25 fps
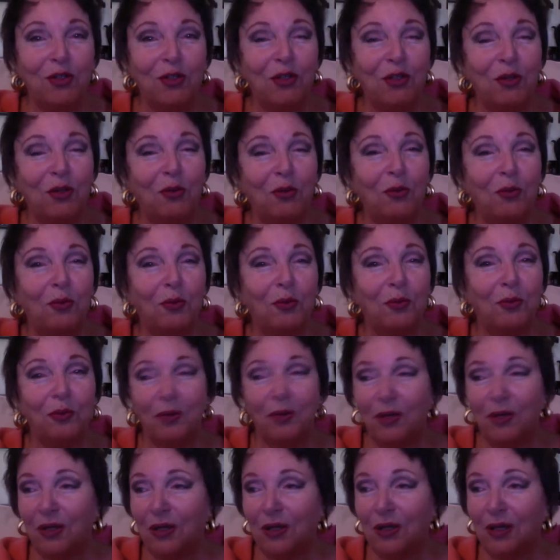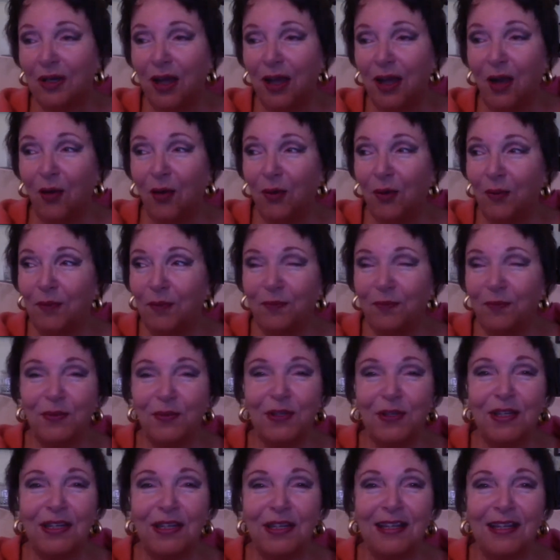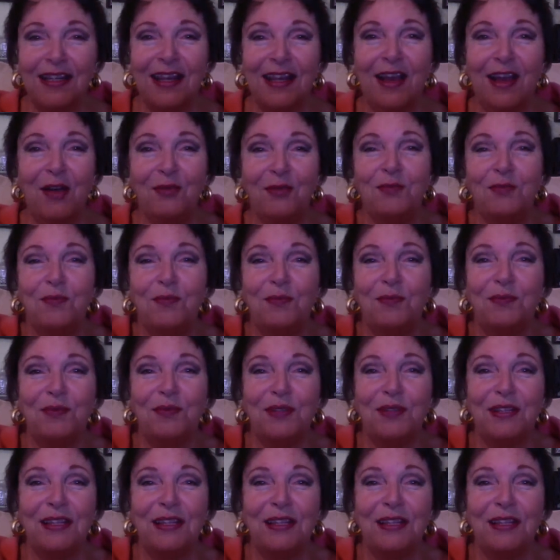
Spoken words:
Well, hold on one second. We've got a follow up from Keisha.